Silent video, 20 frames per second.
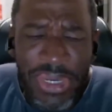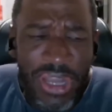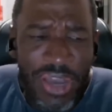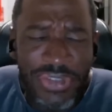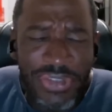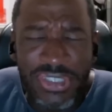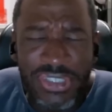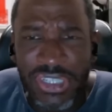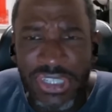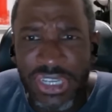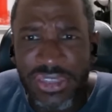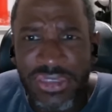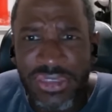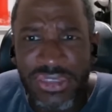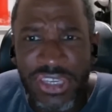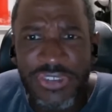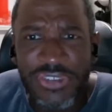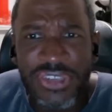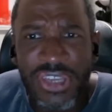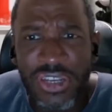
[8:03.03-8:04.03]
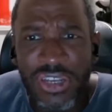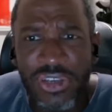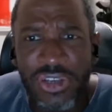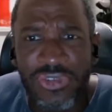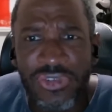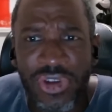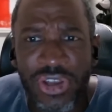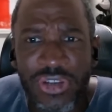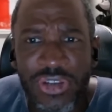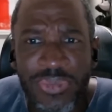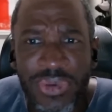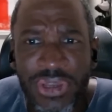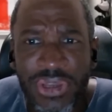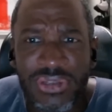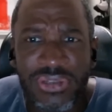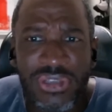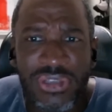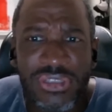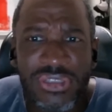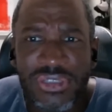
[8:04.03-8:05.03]
obviously ETH had a good run,
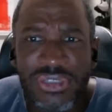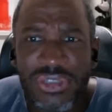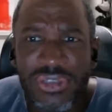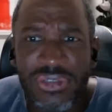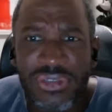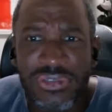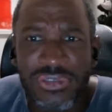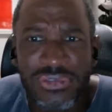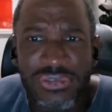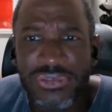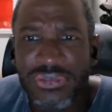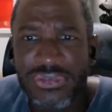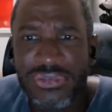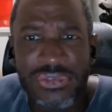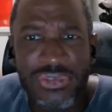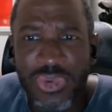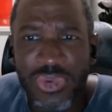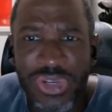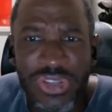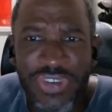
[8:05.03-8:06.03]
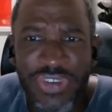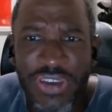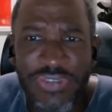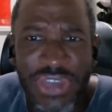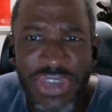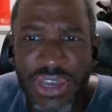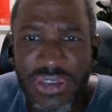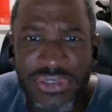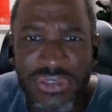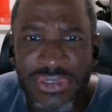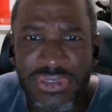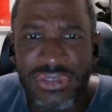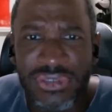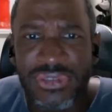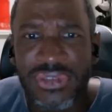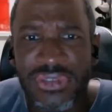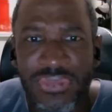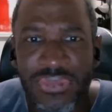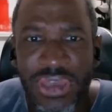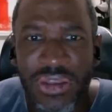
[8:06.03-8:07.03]
but it's still 25,000
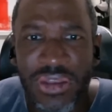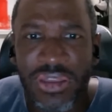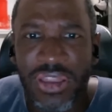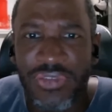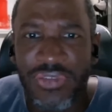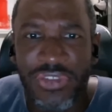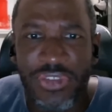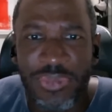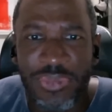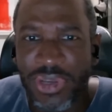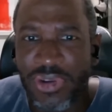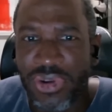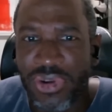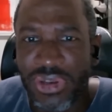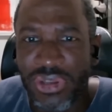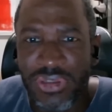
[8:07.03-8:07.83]
at a level of Bitcoin.